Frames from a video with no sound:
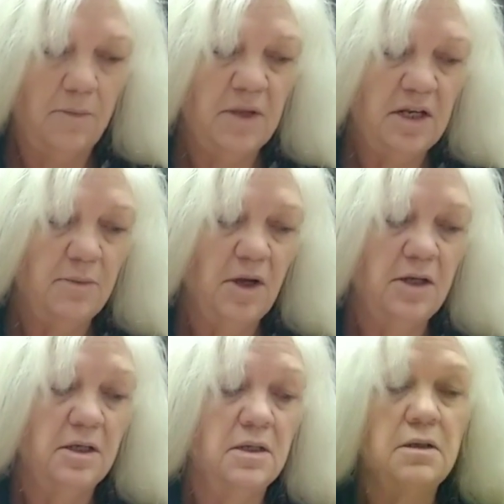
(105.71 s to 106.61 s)
a medium
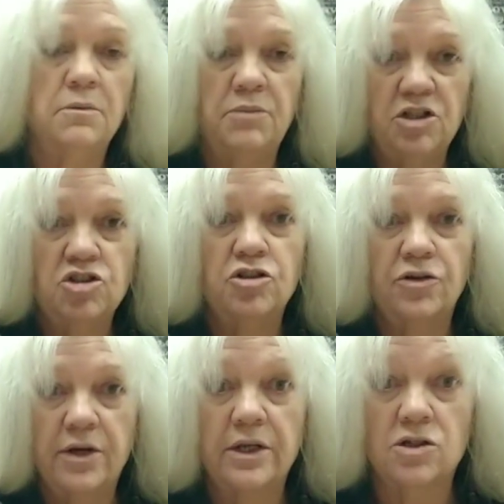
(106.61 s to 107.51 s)
onion, and be sure
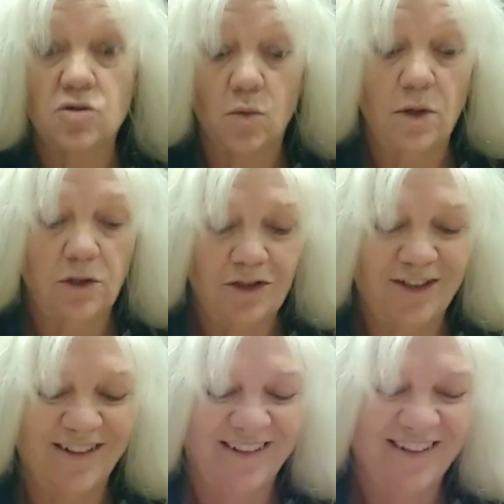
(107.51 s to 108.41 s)
your hands are
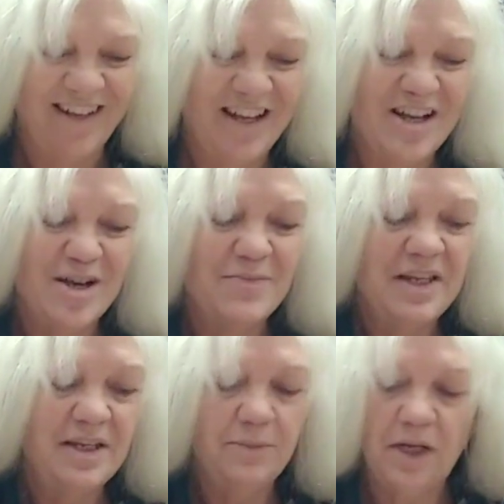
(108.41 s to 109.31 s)
washed. A
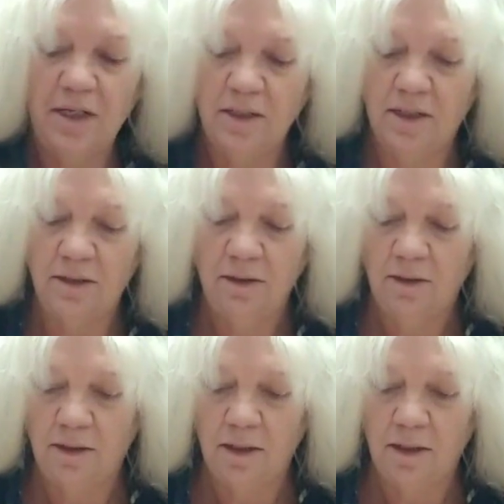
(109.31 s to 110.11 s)
medium onion.